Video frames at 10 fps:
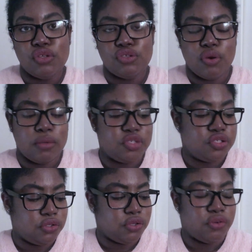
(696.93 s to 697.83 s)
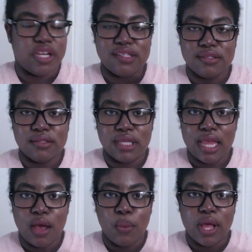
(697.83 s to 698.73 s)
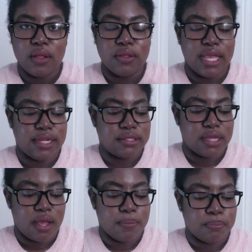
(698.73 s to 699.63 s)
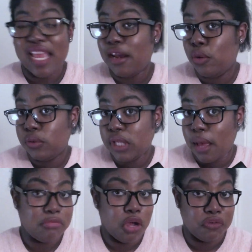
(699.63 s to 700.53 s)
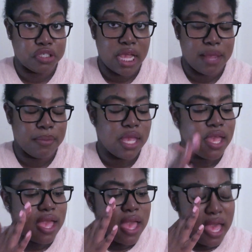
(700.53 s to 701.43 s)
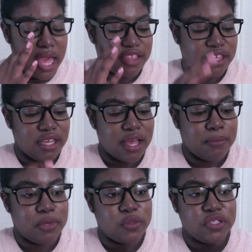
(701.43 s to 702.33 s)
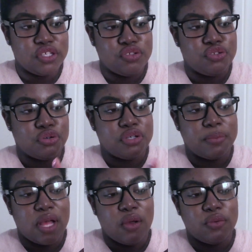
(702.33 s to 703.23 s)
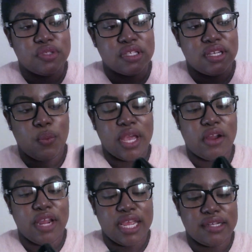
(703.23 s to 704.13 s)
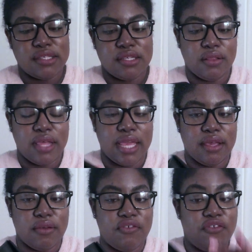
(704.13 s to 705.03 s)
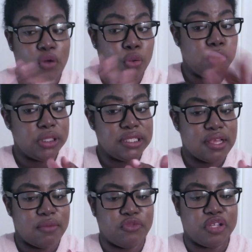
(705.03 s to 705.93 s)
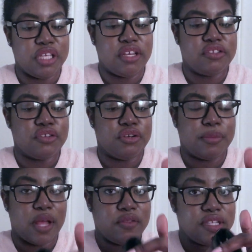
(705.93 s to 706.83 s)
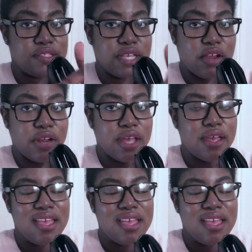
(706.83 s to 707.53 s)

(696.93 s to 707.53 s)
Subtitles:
So I'm just curious to see how well it holds up over time. I think I'm most concerned about where it like folds. I'm really concerned about this area.